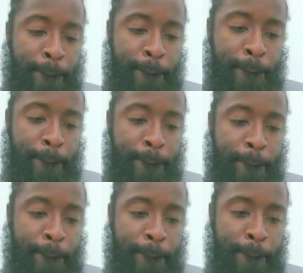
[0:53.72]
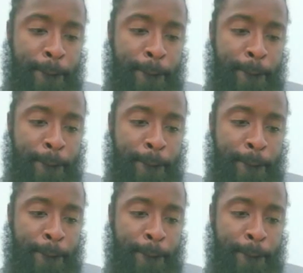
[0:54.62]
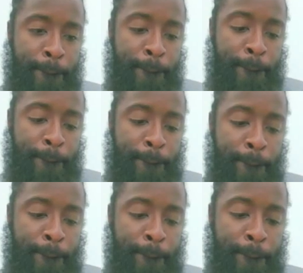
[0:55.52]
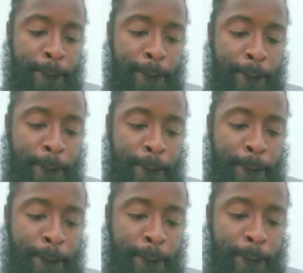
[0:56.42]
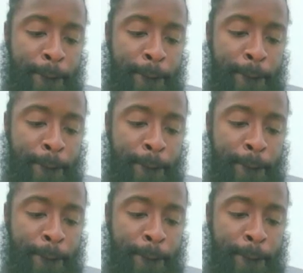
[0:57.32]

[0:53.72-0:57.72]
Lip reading: No words are spoken by the person on screen.